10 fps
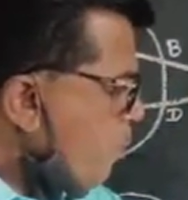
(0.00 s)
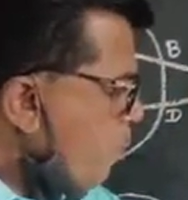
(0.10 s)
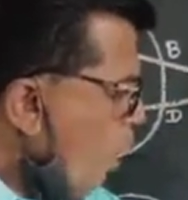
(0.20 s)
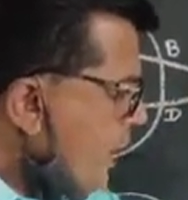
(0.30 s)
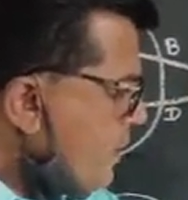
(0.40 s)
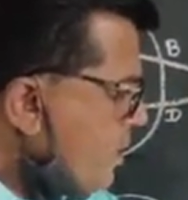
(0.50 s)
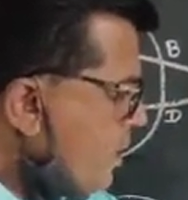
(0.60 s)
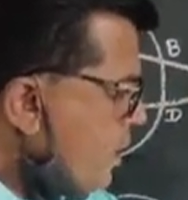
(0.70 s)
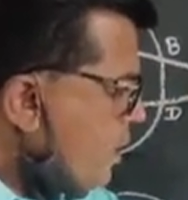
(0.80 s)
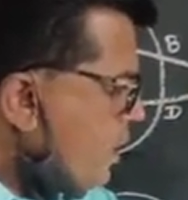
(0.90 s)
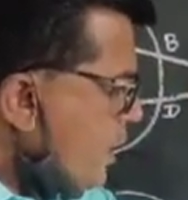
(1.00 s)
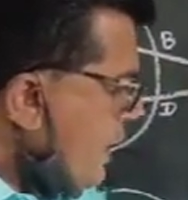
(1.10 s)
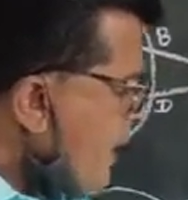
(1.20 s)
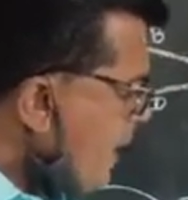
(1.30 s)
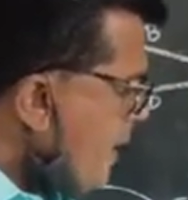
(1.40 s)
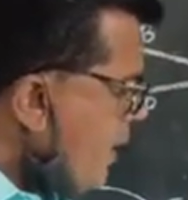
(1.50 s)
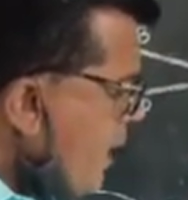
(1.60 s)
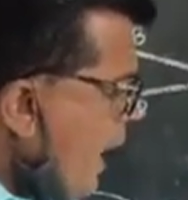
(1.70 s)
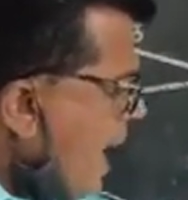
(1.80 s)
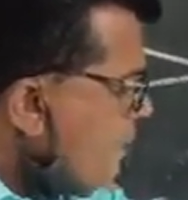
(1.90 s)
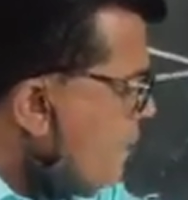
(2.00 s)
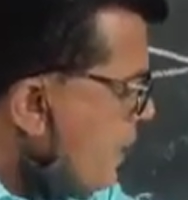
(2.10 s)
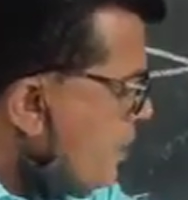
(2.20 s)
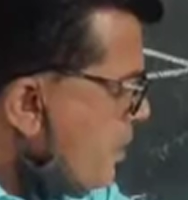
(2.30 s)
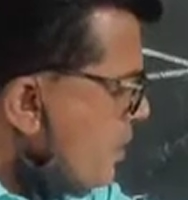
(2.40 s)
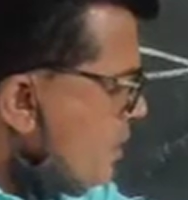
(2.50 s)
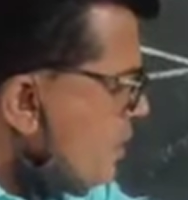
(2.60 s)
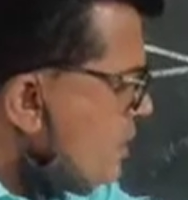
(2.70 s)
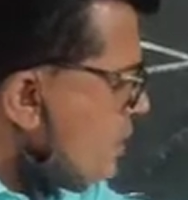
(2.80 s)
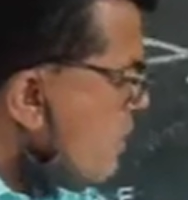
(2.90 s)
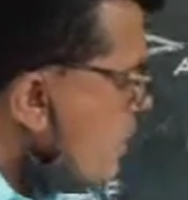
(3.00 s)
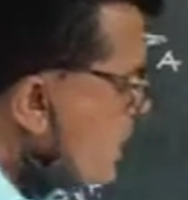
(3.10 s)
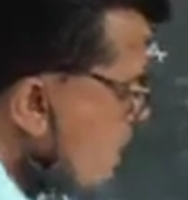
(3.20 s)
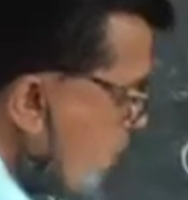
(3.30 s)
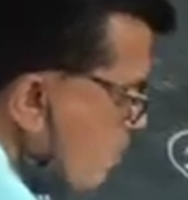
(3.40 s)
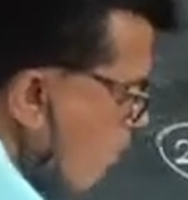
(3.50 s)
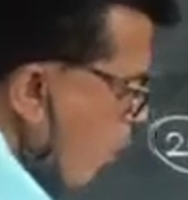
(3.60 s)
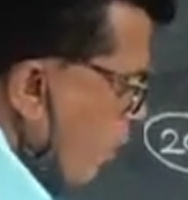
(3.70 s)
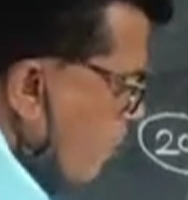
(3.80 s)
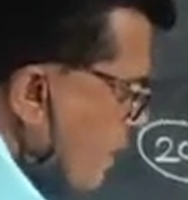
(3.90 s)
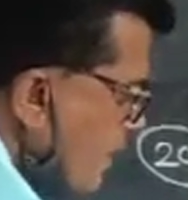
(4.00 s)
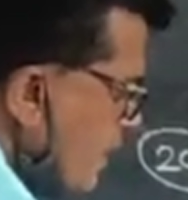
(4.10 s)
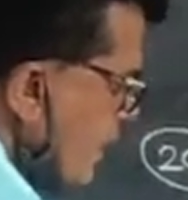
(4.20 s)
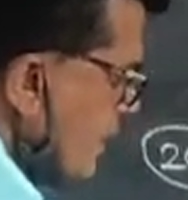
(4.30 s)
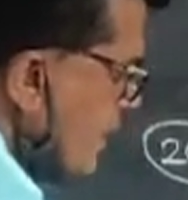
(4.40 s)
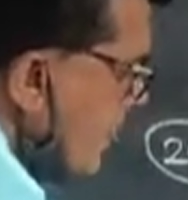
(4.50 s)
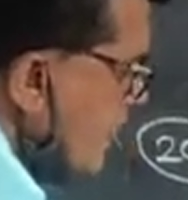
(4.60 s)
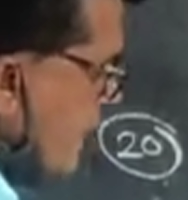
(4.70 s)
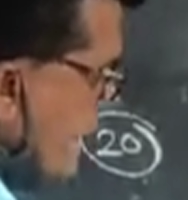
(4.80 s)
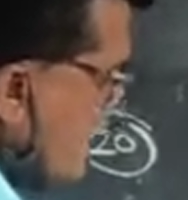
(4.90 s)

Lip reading: point A and B is equidistant from D. There